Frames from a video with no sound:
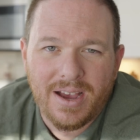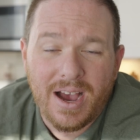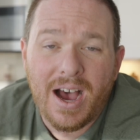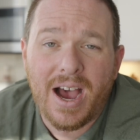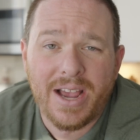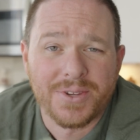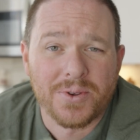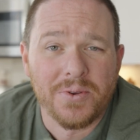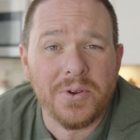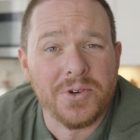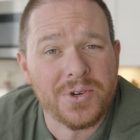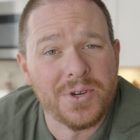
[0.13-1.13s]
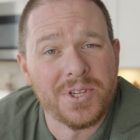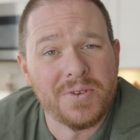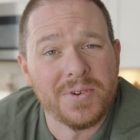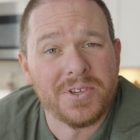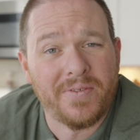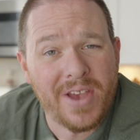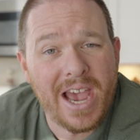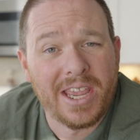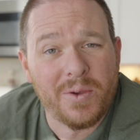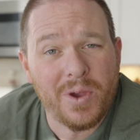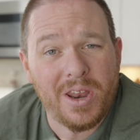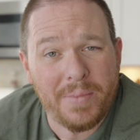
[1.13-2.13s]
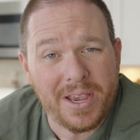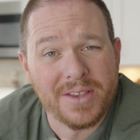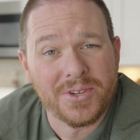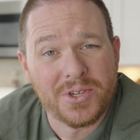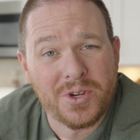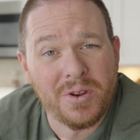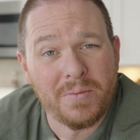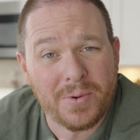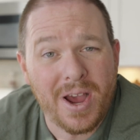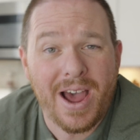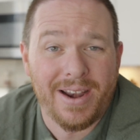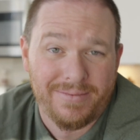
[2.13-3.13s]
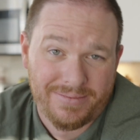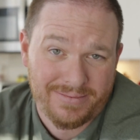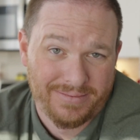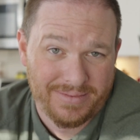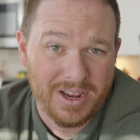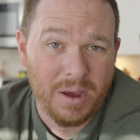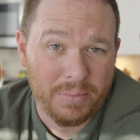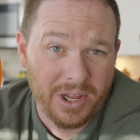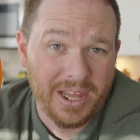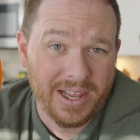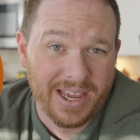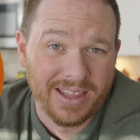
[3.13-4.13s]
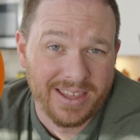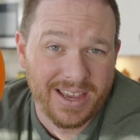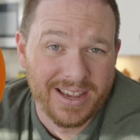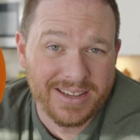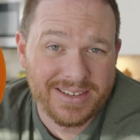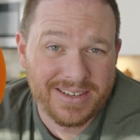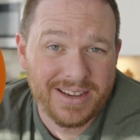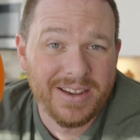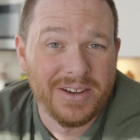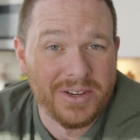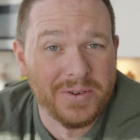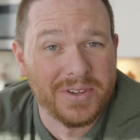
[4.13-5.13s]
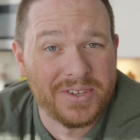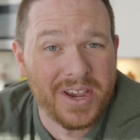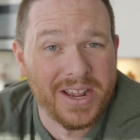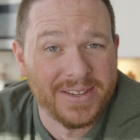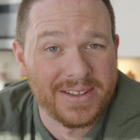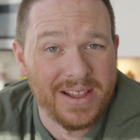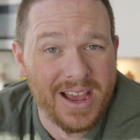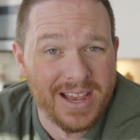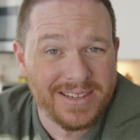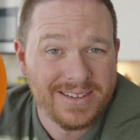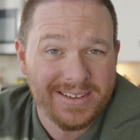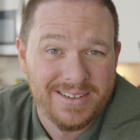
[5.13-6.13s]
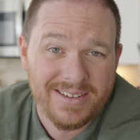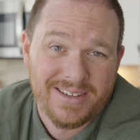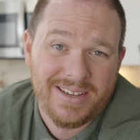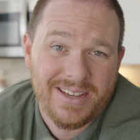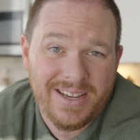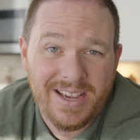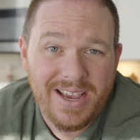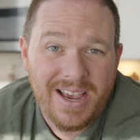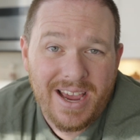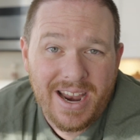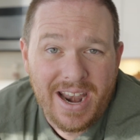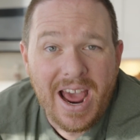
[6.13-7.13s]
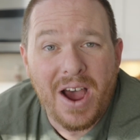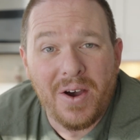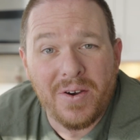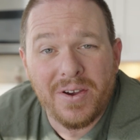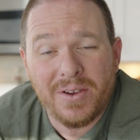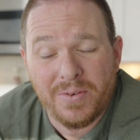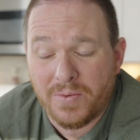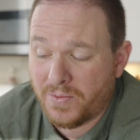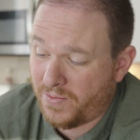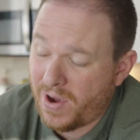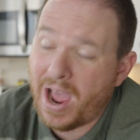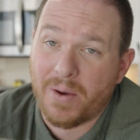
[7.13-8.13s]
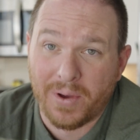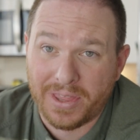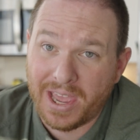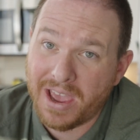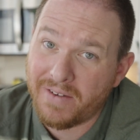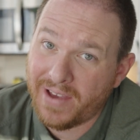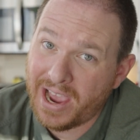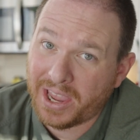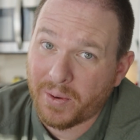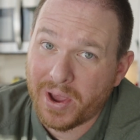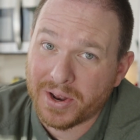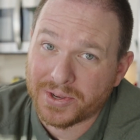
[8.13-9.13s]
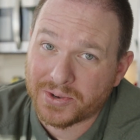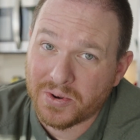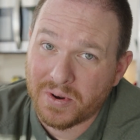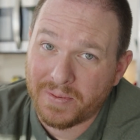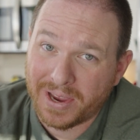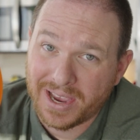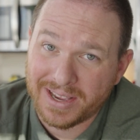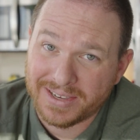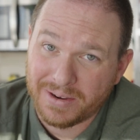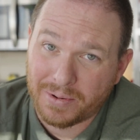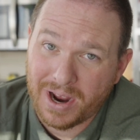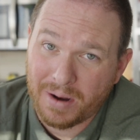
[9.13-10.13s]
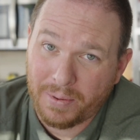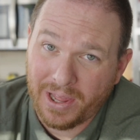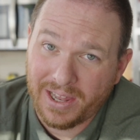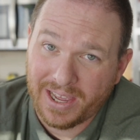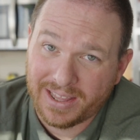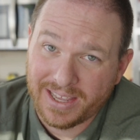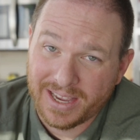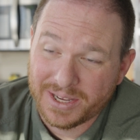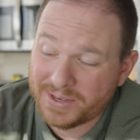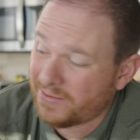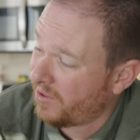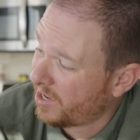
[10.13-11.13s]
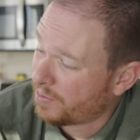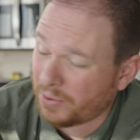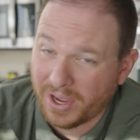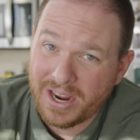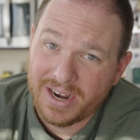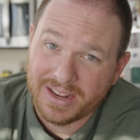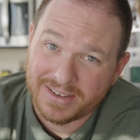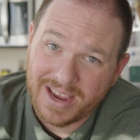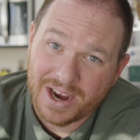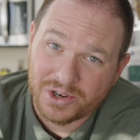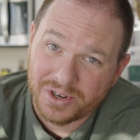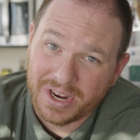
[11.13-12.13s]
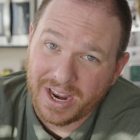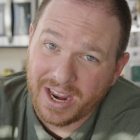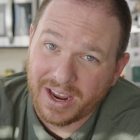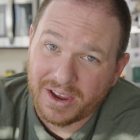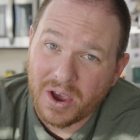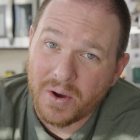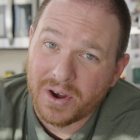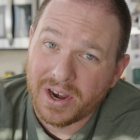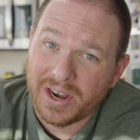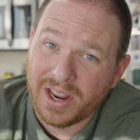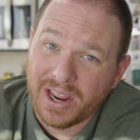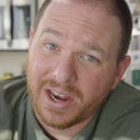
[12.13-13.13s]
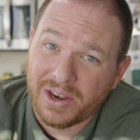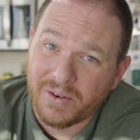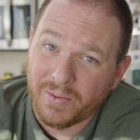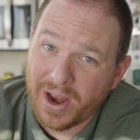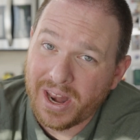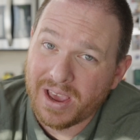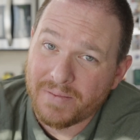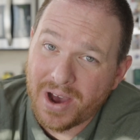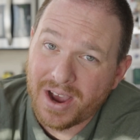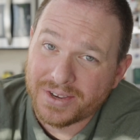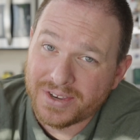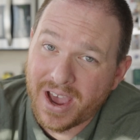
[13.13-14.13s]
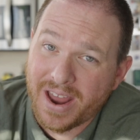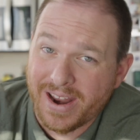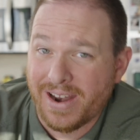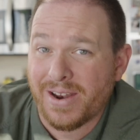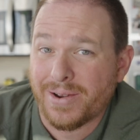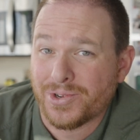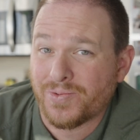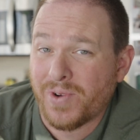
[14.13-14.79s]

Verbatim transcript: a high school in New Jersey was evacuated because a student brought a plate like this to a science class. Now, why would they evacuate a school because he brought a plate like this? Well, this plate is actually coated in uranium oxide and it is